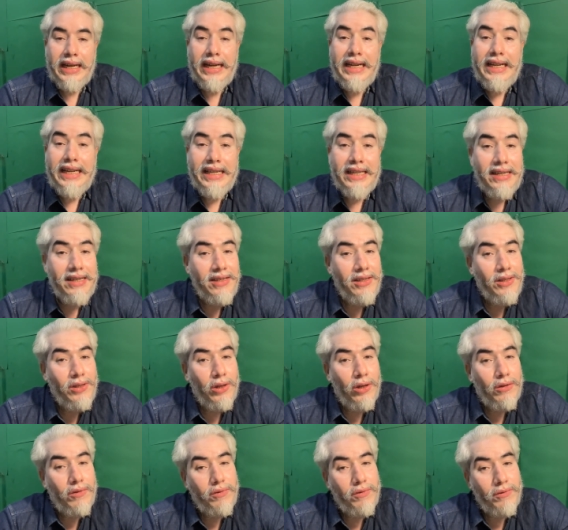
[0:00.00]
it
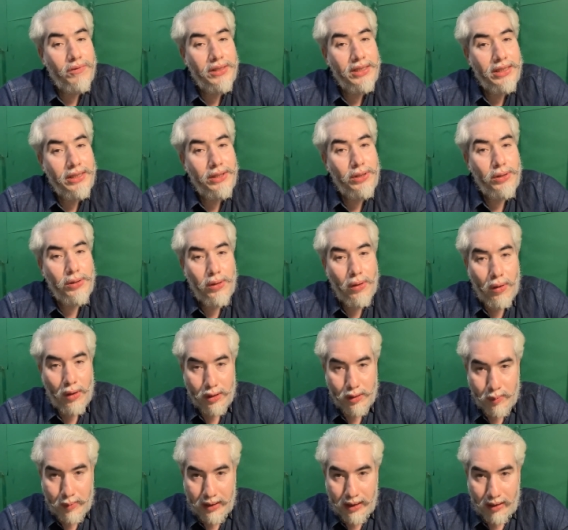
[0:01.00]
decreases your visits to the
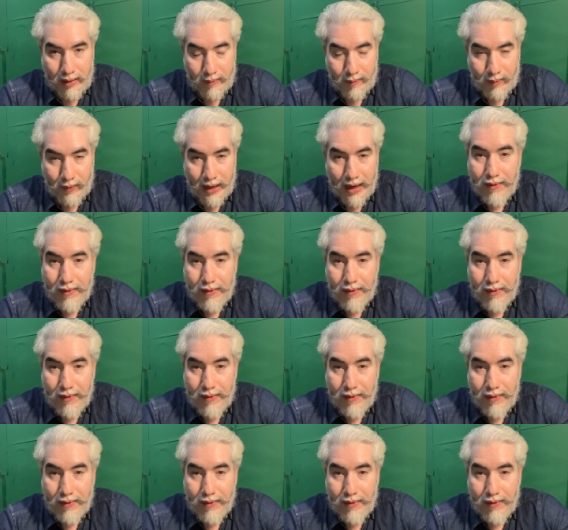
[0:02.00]
hospital